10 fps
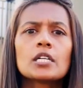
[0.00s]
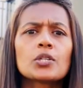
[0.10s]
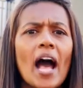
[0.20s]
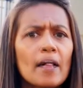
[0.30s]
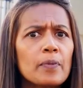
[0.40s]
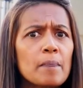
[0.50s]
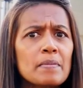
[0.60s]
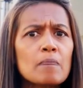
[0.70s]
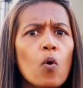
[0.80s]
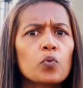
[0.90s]
to help them
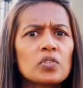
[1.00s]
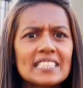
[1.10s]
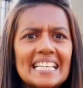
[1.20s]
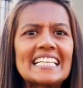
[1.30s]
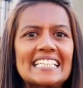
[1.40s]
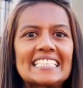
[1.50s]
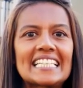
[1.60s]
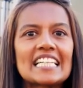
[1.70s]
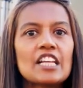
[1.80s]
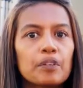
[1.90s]
be more resilient
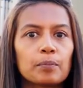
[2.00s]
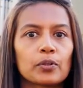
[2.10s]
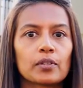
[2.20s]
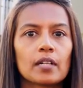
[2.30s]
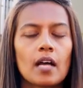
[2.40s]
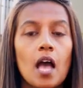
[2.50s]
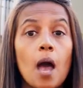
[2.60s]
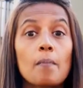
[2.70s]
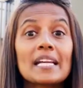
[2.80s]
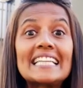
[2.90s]
and livable.
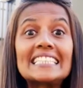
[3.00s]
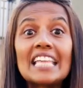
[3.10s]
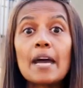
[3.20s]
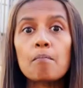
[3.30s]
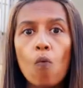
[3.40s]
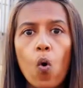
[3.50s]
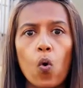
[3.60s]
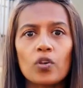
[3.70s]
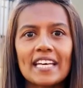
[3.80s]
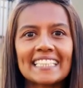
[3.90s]
But is there
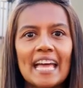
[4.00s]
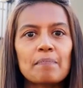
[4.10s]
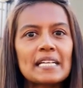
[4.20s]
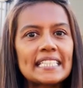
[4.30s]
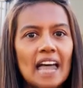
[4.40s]
more that can be